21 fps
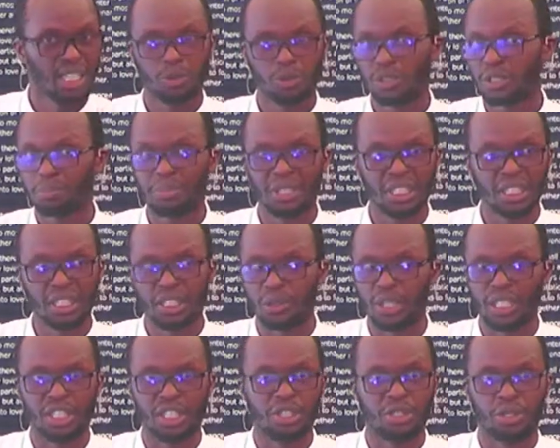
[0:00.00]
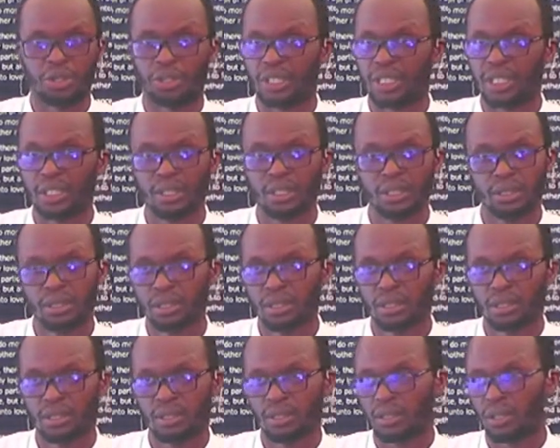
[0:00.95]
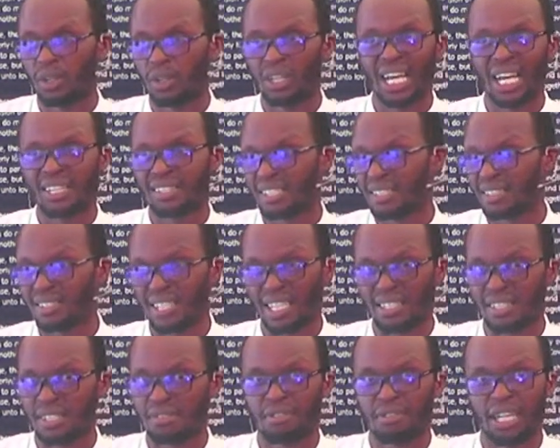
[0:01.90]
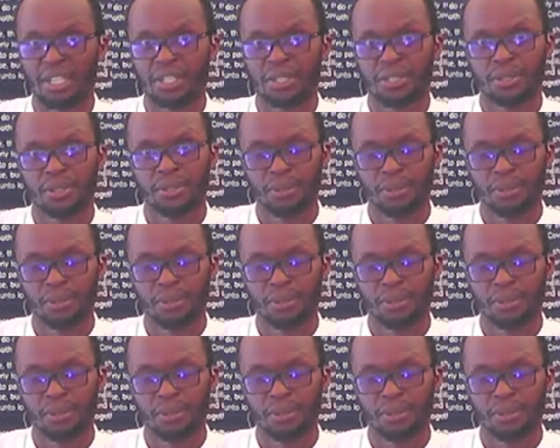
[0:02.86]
won't bring you any joy or lasting satisfaction.